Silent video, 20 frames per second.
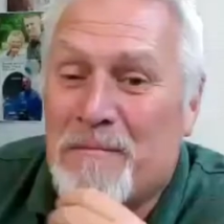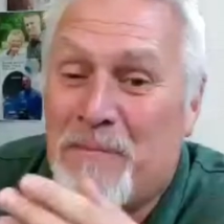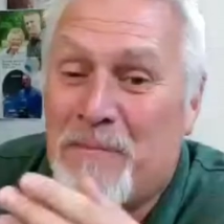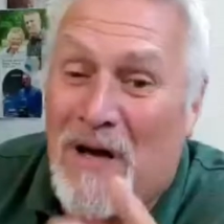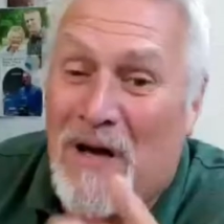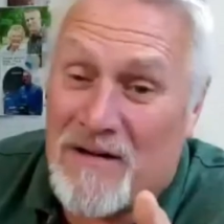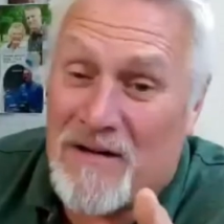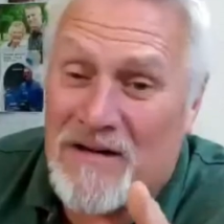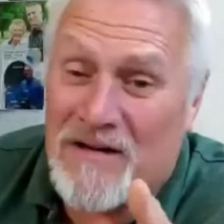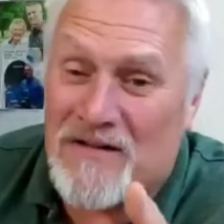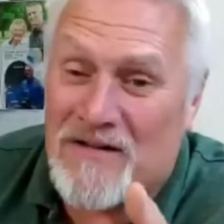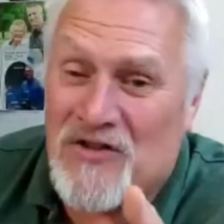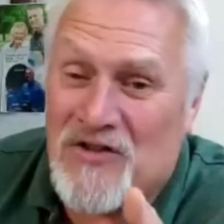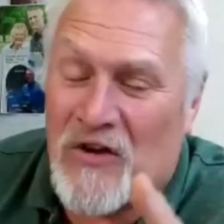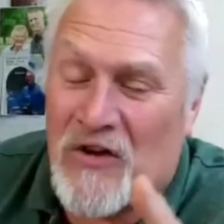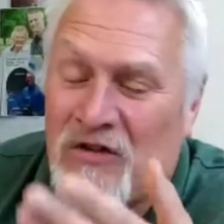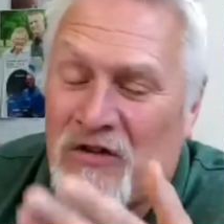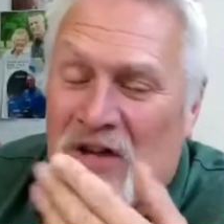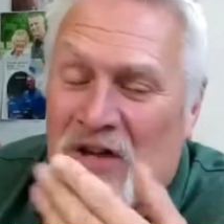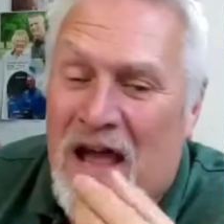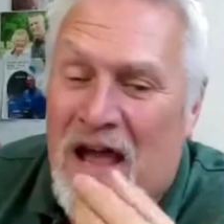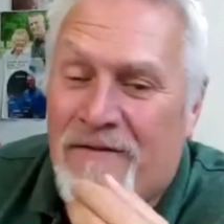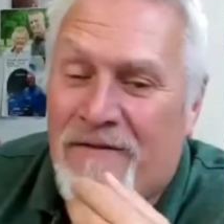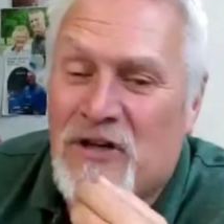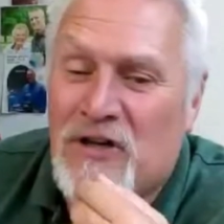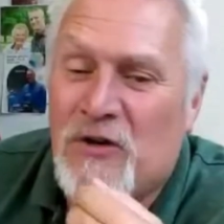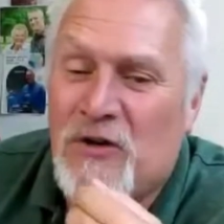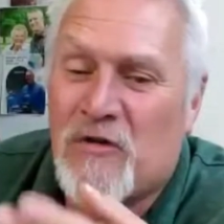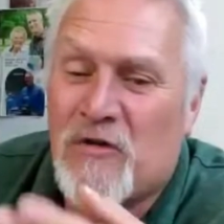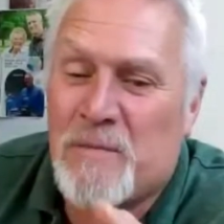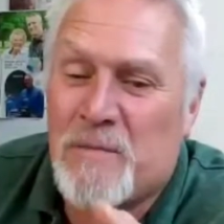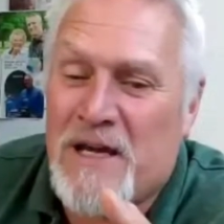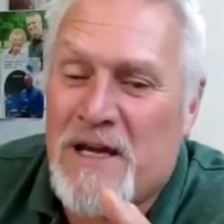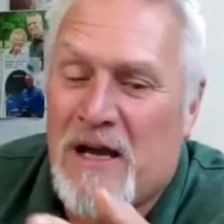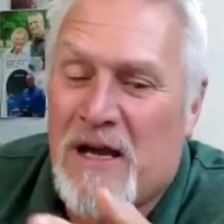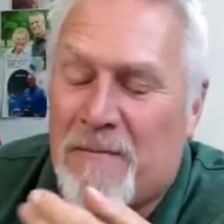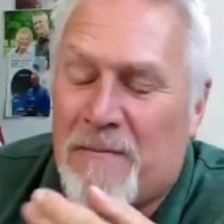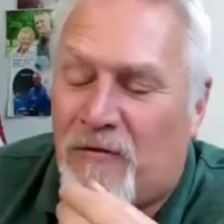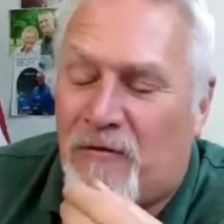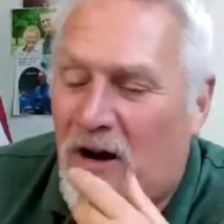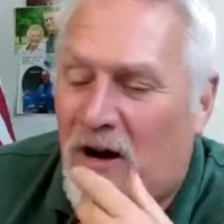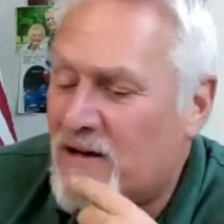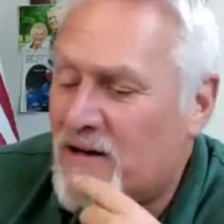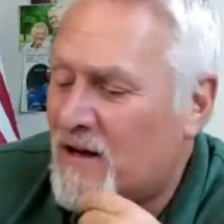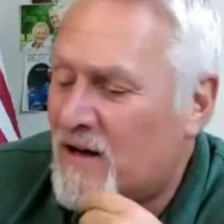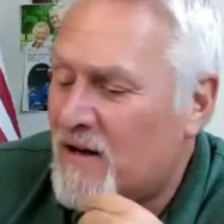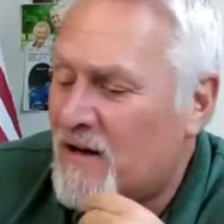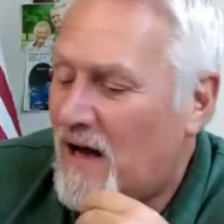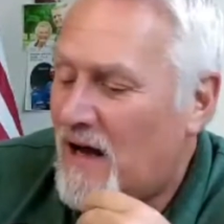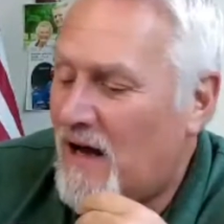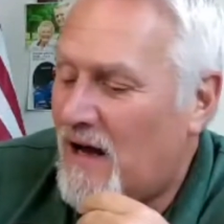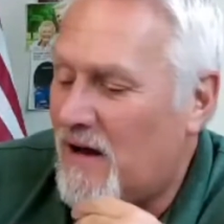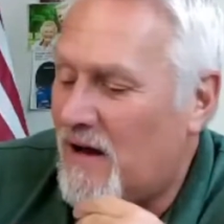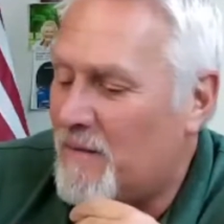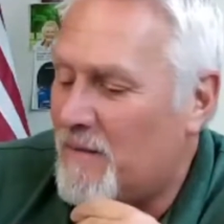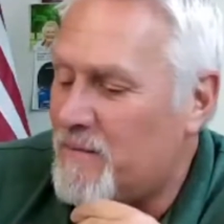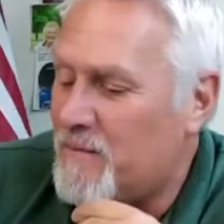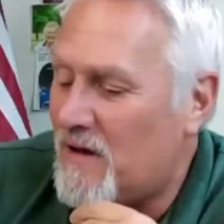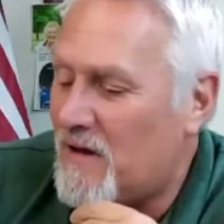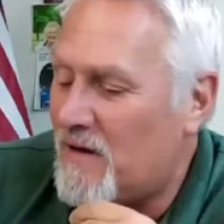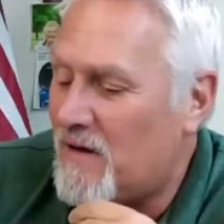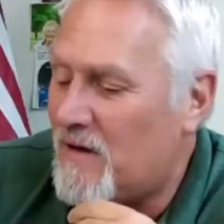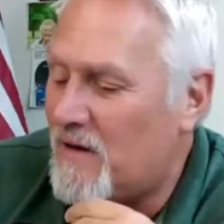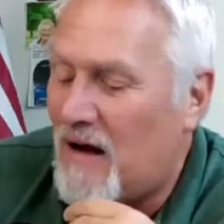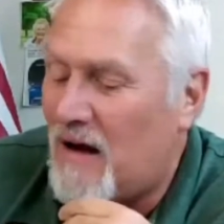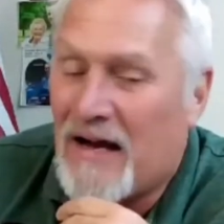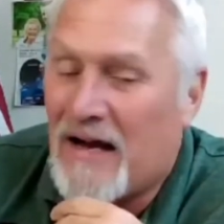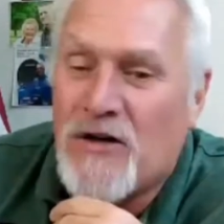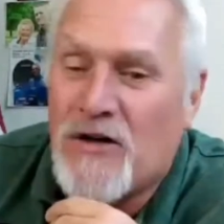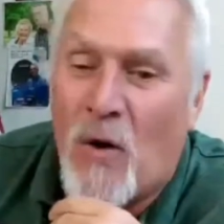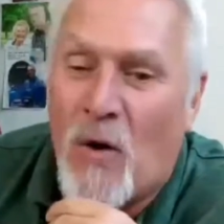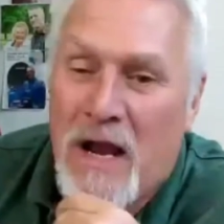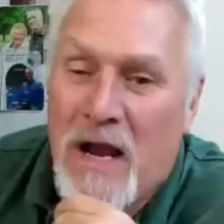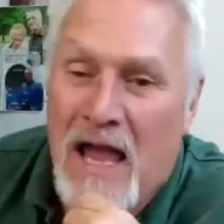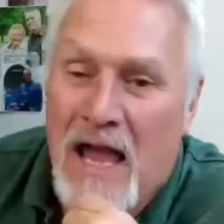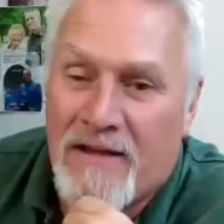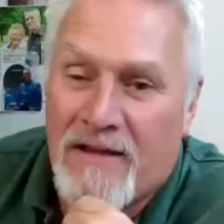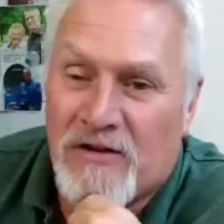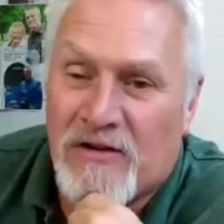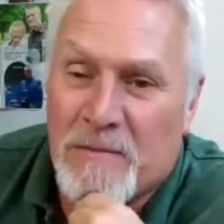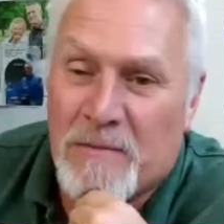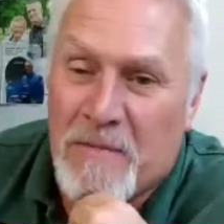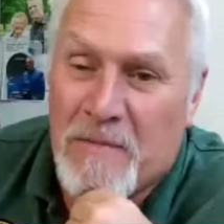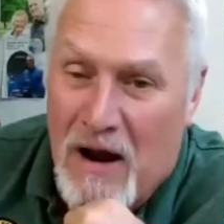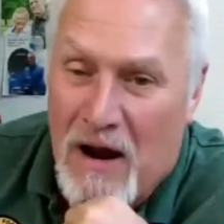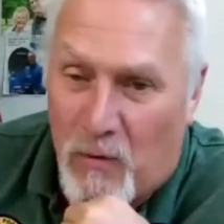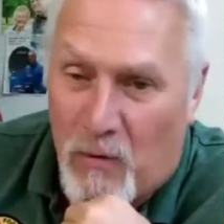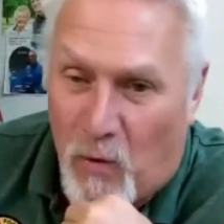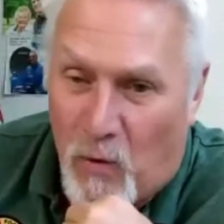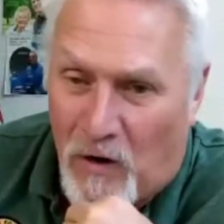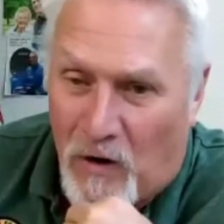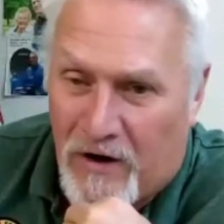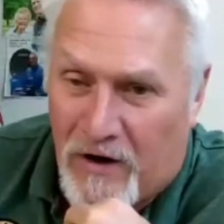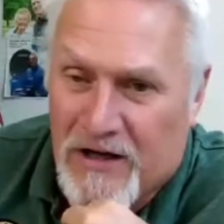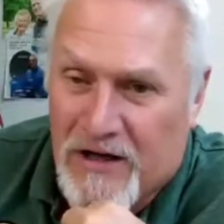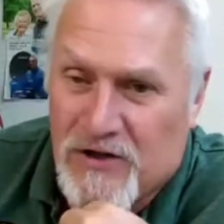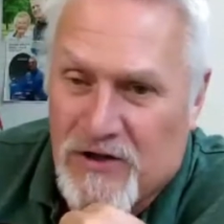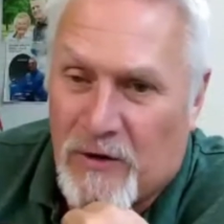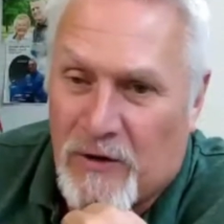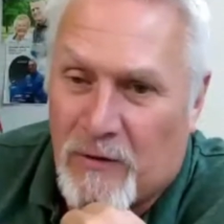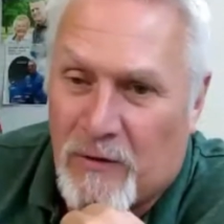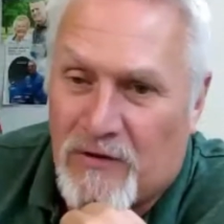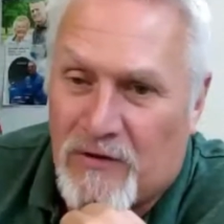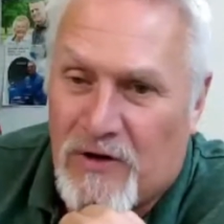but just having you speak up, Fred, uh, I know we had some network issues.